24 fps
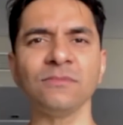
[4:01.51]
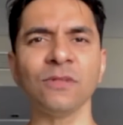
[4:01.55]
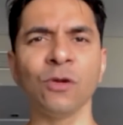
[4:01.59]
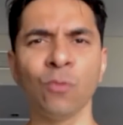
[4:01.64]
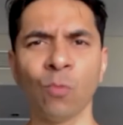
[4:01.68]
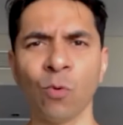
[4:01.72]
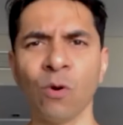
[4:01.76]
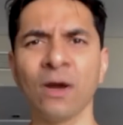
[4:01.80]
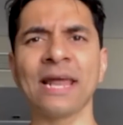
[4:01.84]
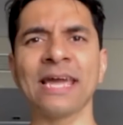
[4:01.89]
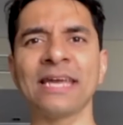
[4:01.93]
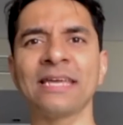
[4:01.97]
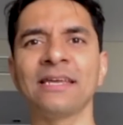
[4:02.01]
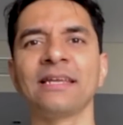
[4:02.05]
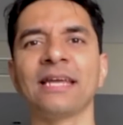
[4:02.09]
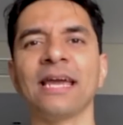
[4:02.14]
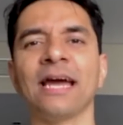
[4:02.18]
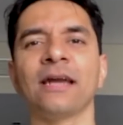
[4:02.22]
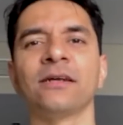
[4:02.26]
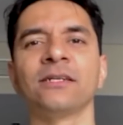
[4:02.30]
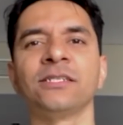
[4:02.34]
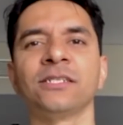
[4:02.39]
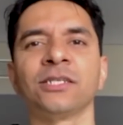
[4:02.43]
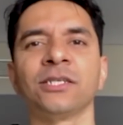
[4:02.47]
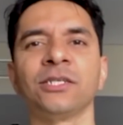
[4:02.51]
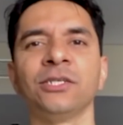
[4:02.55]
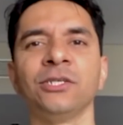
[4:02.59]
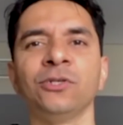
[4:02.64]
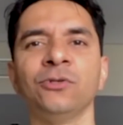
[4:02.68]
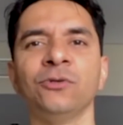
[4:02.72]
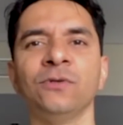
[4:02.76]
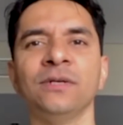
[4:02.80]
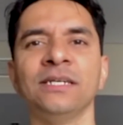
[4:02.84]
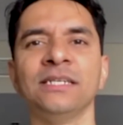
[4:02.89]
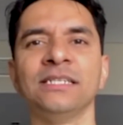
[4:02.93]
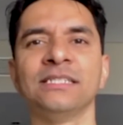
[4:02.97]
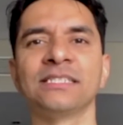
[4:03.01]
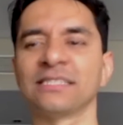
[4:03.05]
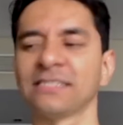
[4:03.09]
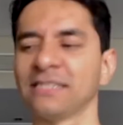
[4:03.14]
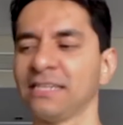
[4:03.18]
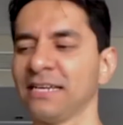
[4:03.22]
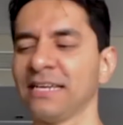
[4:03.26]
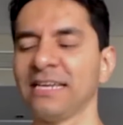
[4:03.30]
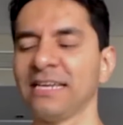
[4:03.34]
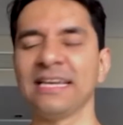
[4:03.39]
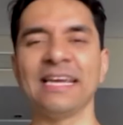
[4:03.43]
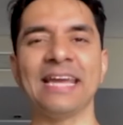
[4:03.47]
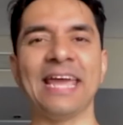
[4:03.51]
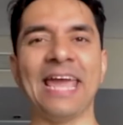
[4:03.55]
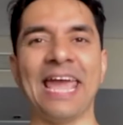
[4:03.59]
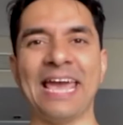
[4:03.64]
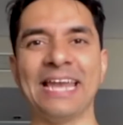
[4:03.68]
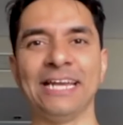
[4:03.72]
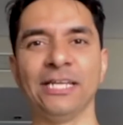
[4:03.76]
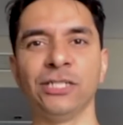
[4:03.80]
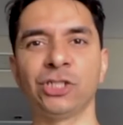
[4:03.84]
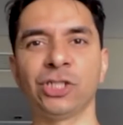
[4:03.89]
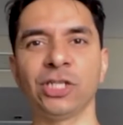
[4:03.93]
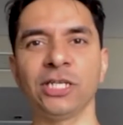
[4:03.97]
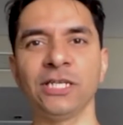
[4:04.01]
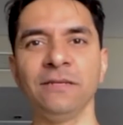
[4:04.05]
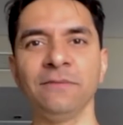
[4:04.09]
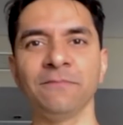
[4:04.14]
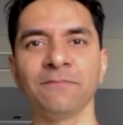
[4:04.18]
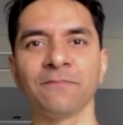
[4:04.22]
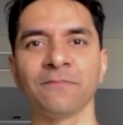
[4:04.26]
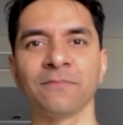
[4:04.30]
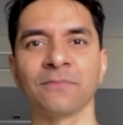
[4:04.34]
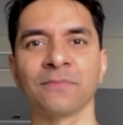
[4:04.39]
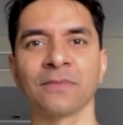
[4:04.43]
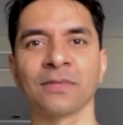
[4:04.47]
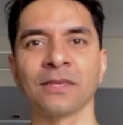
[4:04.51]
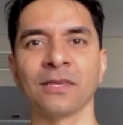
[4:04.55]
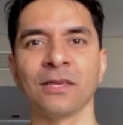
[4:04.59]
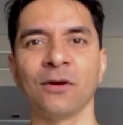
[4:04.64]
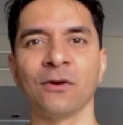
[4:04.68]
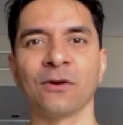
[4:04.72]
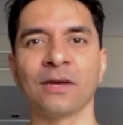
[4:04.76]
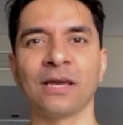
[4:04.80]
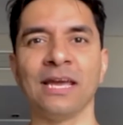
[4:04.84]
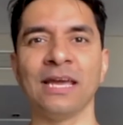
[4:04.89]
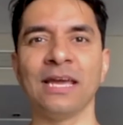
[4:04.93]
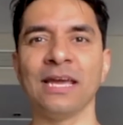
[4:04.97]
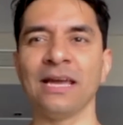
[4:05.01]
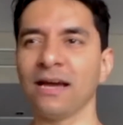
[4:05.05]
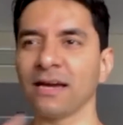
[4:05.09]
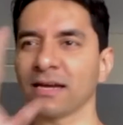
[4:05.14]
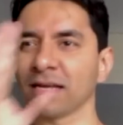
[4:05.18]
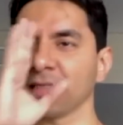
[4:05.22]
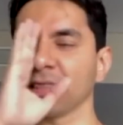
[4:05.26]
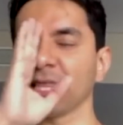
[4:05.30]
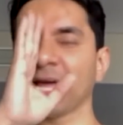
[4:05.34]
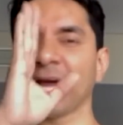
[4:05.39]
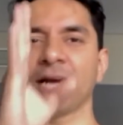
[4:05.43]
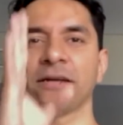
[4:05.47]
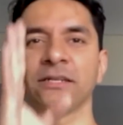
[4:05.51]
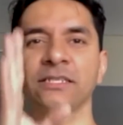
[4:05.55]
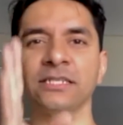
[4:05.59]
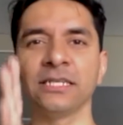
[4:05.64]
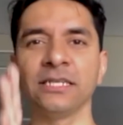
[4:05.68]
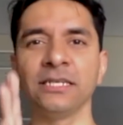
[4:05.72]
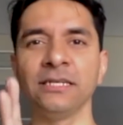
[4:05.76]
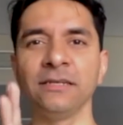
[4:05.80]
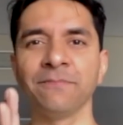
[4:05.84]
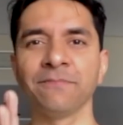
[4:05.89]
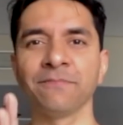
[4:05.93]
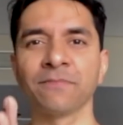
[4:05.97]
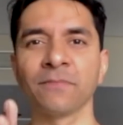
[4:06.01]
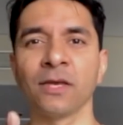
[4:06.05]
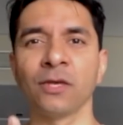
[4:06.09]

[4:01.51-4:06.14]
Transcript: what I can guarantee you is energy, okay, clarity.